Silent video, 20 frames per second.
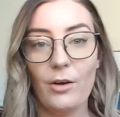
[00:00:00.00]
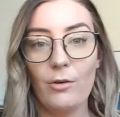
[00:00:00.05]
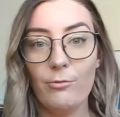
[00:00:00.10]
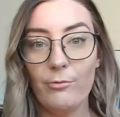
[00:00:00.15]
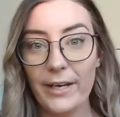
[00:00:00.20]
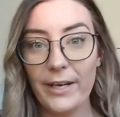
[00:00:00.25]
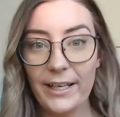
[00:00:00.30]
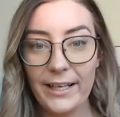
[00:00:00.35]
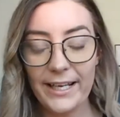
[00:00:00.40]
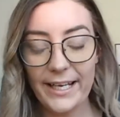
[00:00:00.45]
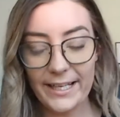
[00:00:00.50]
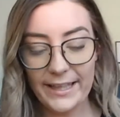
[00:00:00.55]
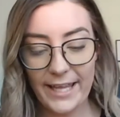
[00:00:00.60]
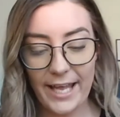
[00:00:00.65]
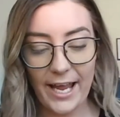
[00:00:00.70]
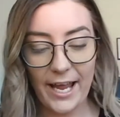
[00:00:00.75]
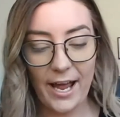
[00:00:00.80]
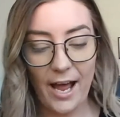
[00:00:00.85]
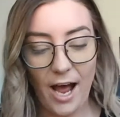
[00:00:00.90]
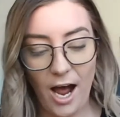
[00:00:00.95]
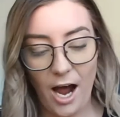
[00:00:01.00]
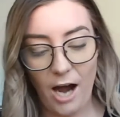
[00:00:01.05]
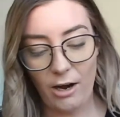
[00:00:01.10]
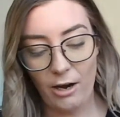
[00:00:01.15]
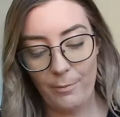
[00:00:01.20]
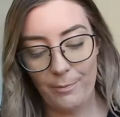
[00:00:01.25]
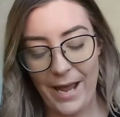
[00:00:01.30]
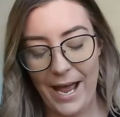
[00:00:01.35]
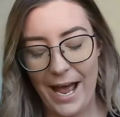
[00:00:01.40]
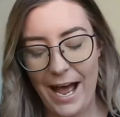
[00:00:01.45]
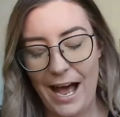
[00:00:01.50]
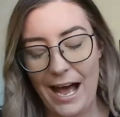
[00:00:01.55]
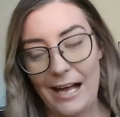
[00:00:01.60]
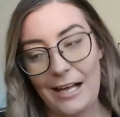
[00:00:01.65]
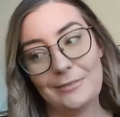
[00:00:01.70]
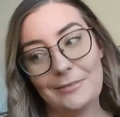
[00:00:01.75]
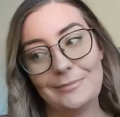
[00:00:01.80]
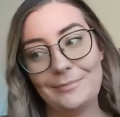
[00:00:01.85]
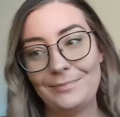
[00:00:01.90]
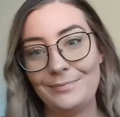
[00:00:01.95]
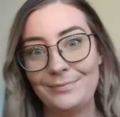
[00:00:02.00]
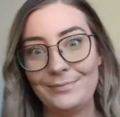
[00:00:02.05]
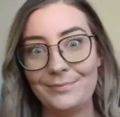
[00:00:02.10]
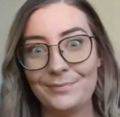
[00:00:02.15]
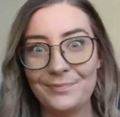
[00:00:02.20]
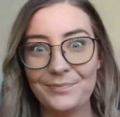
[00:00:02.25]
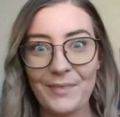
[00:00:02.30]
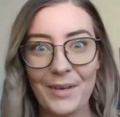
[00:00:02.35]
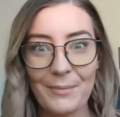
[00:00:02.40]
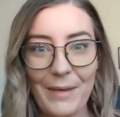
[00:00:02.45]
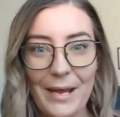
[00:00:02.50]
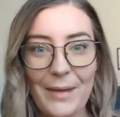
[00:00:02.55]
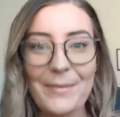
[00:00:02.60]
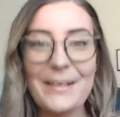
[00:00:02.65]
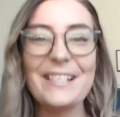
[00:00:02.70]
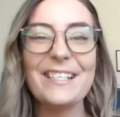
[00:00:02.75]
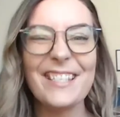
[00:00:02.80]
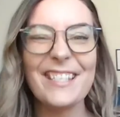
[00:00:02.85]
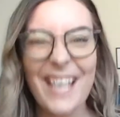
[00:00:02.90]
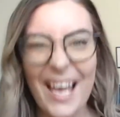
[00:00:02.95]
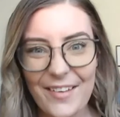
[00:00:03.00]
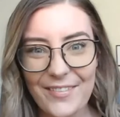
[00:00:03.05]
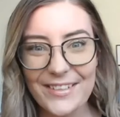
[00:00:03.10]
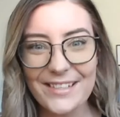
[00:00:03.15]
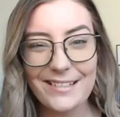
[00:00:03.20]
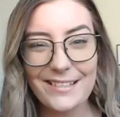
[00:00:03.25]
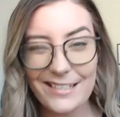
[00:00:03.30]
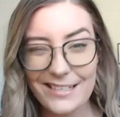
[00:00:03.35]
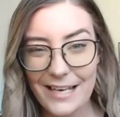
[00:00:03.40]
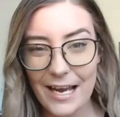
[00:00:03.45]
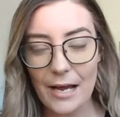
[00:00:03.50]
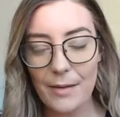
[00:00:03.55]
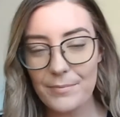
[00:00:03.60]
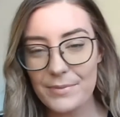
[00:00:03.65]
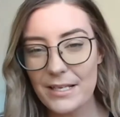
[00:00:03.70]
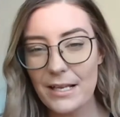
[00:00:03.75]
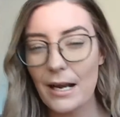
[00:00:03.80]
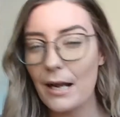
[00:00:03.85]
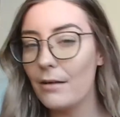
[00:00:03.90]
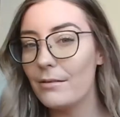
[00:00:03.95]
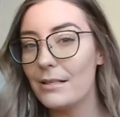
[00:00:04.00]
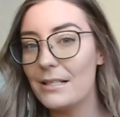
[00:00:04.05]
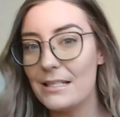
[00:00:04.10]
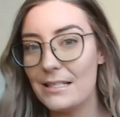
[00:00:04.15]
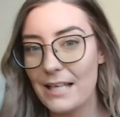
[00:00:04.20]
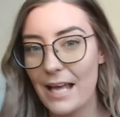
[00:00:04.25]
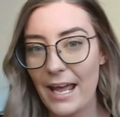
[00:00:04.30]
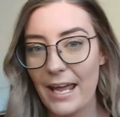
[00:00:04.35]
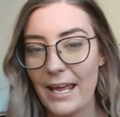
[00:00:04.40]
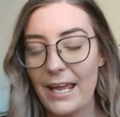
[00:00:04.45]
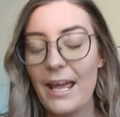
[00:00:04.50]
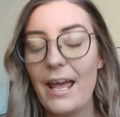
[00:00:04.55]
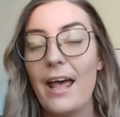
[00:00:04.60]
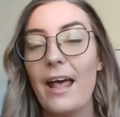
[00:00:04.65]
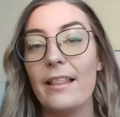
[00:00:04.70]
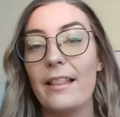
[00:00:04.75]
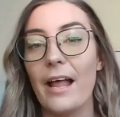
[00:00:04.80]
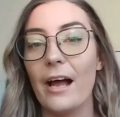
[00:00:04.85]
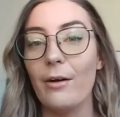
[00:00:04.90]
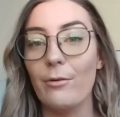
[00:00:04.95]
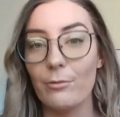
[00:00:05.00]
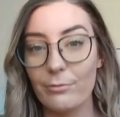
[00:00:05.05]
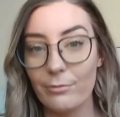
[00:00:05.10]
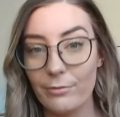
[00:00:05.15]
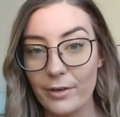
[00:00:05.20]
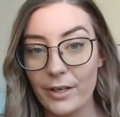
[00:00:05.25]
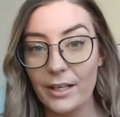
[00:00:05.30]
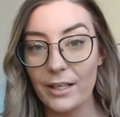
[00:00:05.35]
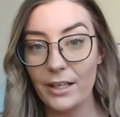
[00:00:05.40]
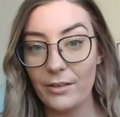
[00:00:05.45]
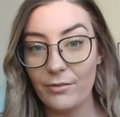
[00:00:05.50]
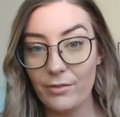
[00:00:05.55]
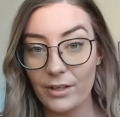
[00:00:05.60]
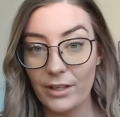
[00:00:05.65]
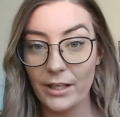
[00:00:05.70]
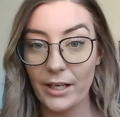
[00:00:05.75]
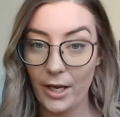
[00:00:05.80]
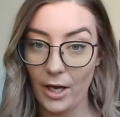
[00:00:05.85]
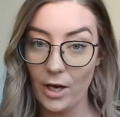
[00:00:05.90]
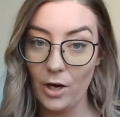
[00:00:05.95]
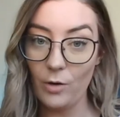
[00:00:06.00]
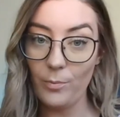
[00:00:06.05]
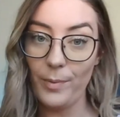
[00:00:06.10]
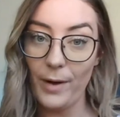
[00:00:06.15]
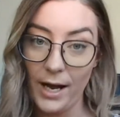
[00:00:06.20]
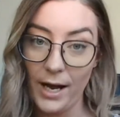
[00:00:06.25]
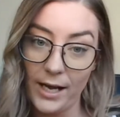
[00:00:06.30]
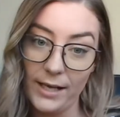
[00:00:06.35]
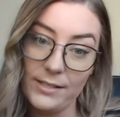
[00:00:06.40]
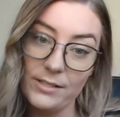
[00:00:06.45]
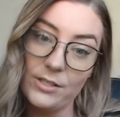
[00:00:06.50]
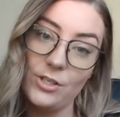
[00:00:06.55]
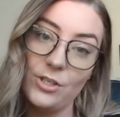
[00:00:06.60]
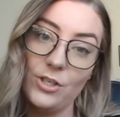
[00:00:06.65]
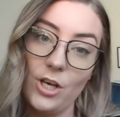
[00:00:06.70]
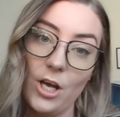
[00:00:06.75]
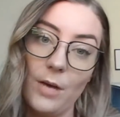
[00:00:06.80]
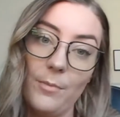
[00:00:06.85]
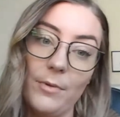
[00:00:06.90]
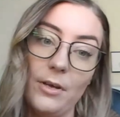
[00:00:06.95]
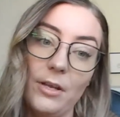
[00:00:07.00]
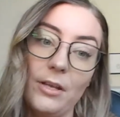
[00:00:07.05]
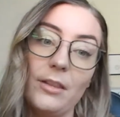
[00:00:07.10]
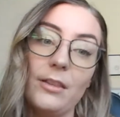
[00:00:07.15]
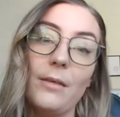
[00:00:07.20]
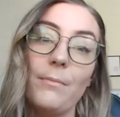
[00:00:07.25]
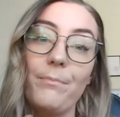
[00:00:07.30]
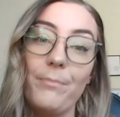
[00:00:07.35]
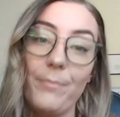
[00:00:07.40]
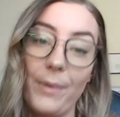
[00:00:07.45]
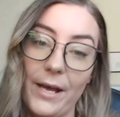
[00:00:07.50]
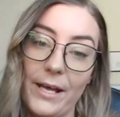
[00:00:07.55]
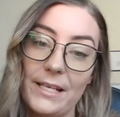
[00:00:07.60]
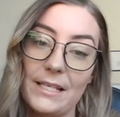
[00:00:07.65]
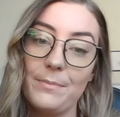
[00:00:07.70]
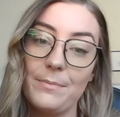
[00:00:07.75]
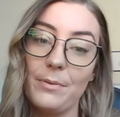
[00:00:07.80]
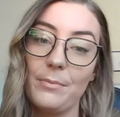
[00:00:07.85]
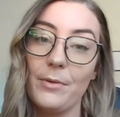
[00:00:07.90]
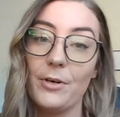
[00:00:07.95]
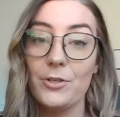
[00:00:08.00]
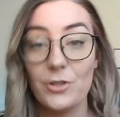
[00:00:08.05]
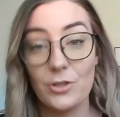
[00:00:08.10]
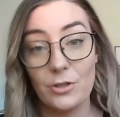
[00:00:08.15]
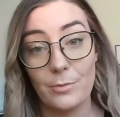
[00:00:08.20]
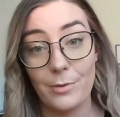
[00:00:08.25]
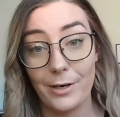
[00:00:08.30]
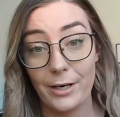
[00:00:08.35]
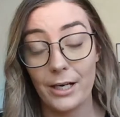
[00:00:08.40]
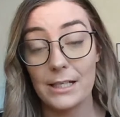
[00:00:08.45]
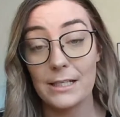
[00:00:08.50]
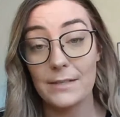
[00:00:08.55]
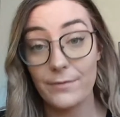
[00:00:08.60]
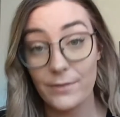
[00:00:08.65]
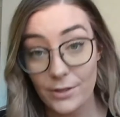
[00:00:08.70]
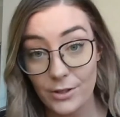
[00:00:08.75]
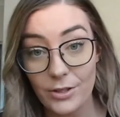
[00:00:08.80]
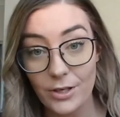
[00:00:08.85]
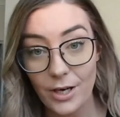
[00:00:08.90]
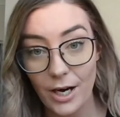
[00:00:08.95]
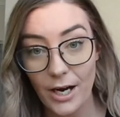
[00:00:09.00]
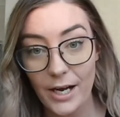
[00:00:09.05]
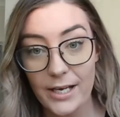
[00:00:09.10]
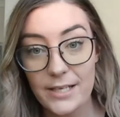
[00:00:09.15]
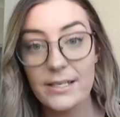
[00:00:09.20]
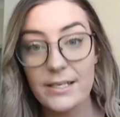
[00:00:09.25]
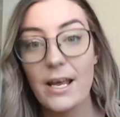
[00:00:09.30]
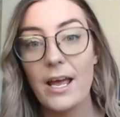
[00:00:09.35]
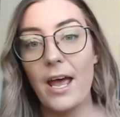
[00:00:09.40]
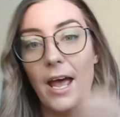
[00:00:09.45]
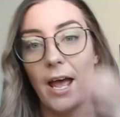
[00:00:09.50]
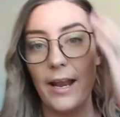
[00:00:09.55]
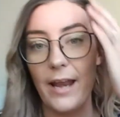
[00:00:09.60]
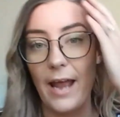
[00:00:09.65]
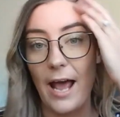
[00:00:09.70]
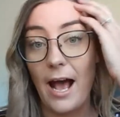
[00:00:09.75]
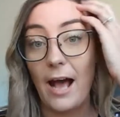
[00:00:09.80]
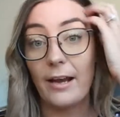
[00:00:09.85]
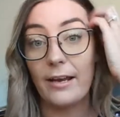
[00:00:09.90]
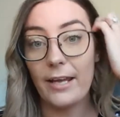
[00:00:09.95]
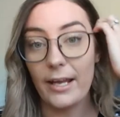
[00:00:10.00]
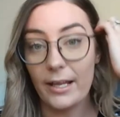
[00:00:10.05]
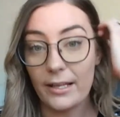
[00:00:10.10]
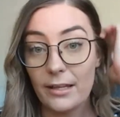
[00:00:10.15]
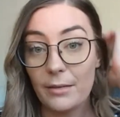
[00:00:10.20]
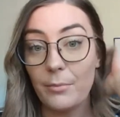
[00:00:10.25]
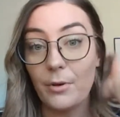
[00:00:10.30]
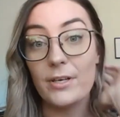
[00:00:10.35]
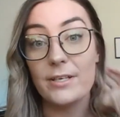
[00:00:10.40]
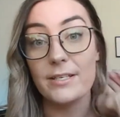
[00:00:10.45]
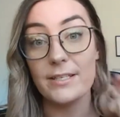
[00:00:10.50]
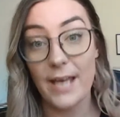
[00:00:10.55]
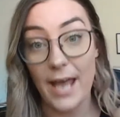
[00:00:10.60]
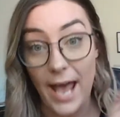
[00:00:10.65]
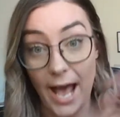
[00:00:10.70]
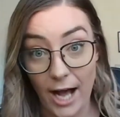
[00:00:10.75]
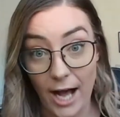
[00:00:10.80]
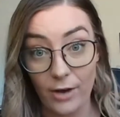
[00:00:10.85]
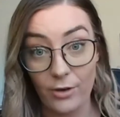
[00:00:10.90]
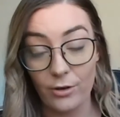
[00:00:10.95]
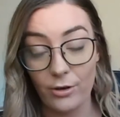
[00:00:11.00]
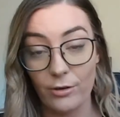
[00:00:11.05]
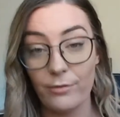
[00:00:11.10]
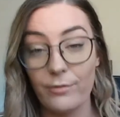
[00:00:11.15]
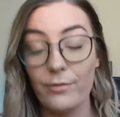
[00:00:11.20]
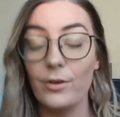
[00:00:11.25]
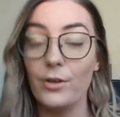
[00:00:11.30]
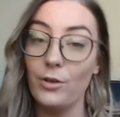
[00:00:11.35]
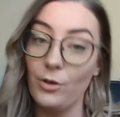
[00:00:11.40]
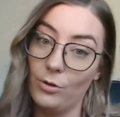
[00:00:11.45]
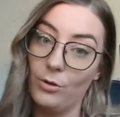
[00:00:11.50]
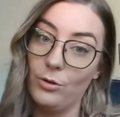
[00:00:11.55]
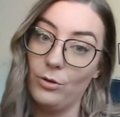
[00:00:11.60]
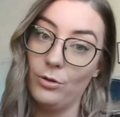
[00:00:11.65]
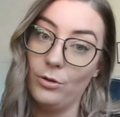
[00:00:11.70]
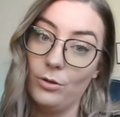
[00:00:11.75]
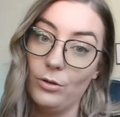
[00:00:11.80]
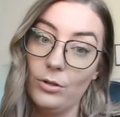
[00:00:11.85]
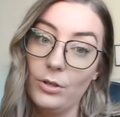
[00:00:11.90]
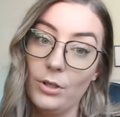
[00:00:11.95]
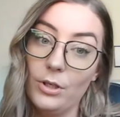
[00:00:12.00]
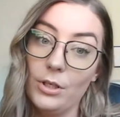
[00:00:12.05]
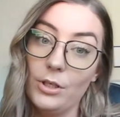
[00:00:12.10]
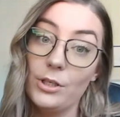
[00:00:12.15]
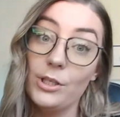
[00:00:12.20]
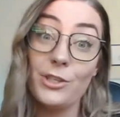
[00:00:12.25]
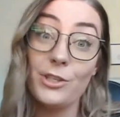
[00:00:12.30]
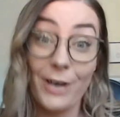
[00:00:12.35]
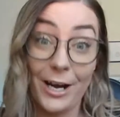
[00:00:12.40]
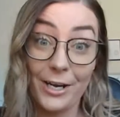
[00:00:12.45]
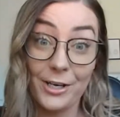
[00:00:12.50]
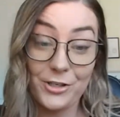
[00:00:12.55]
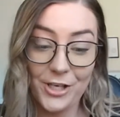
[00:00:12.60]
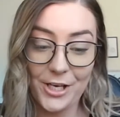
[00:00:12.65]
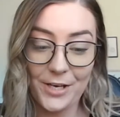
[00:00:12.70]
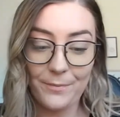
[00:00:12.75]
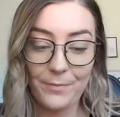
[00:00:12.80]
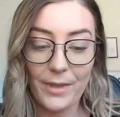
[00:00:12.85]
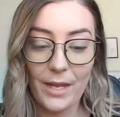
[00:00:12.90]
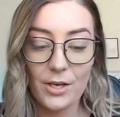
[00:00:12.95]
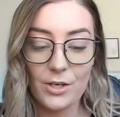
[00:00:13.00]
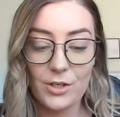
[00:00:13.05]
really there are about maybe 7 steps that I would say that really help us determine the best promotional products for you guys and how to get the most out of your strategy.